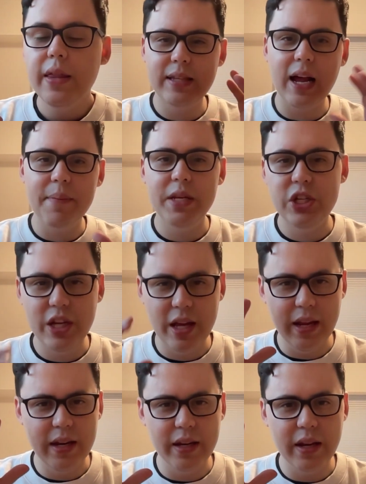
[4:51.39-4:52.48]
Takamichi
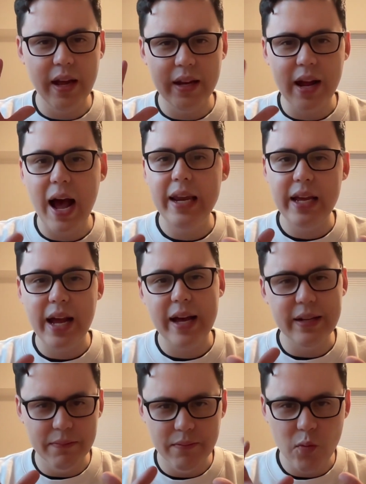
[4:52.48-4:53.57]
and Kairi kind
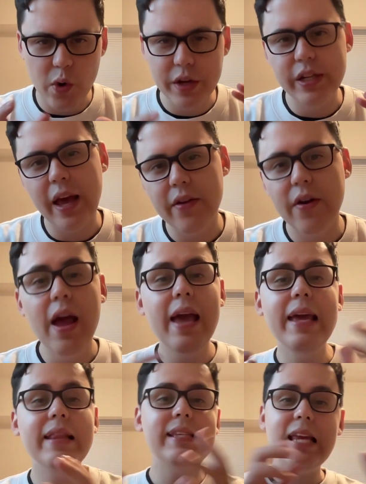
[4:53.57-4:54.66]
of work together.
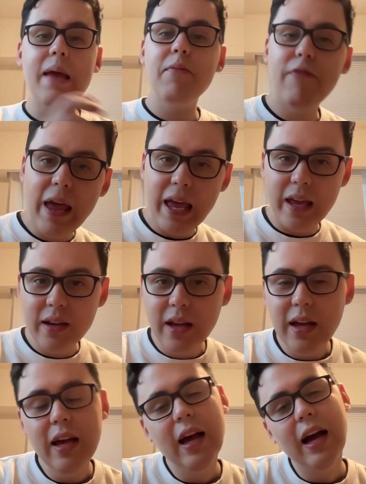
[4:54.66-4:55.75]
In the same vein,
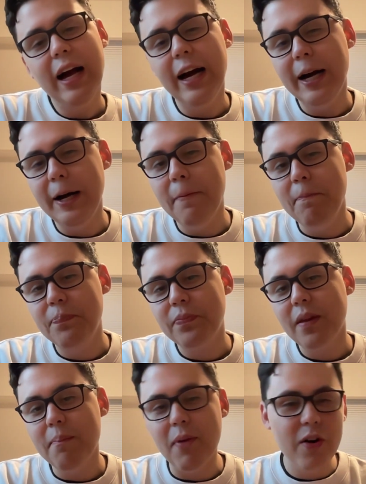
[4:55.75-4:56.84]

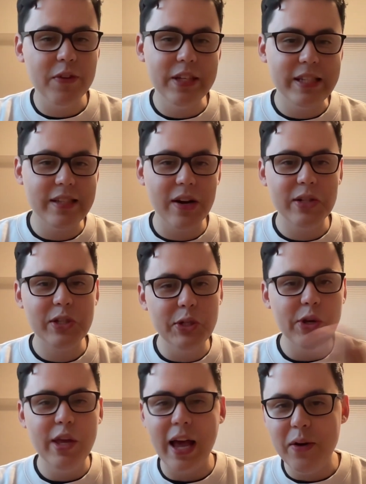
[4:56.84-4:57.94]
Marvelous starts
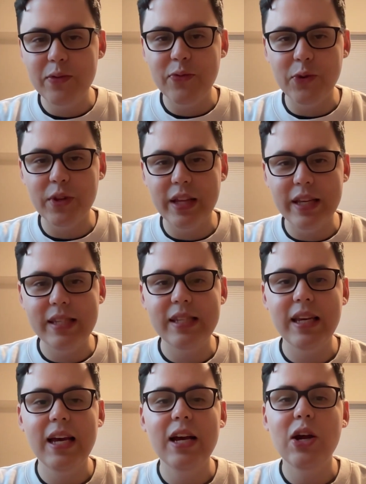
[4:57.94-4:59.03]
looking out for this
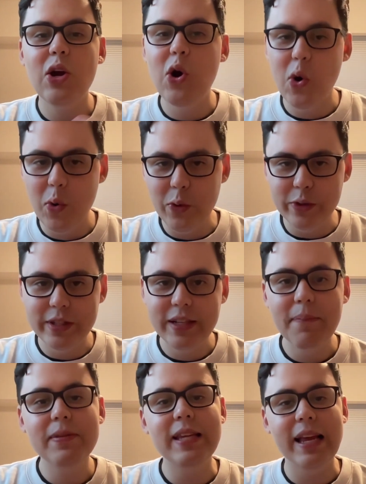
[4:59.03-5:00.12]
gold
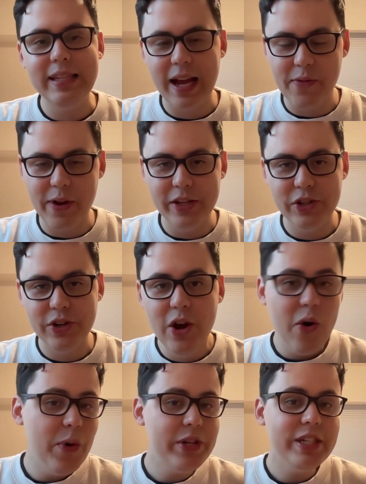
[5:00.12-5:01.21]
Sentai Ranger,
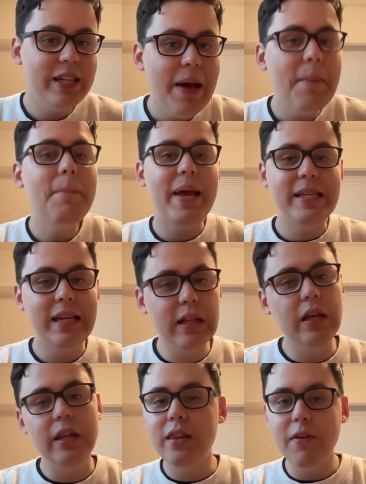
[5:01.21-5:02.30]
which is
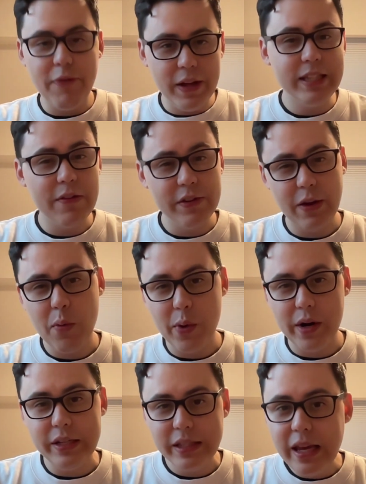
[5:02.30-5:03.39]
basically the fan service that we
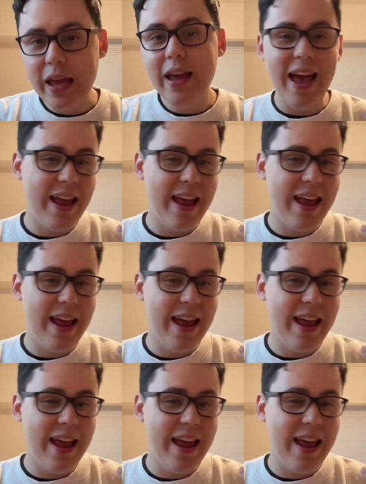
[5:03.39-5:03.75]
wanted to see.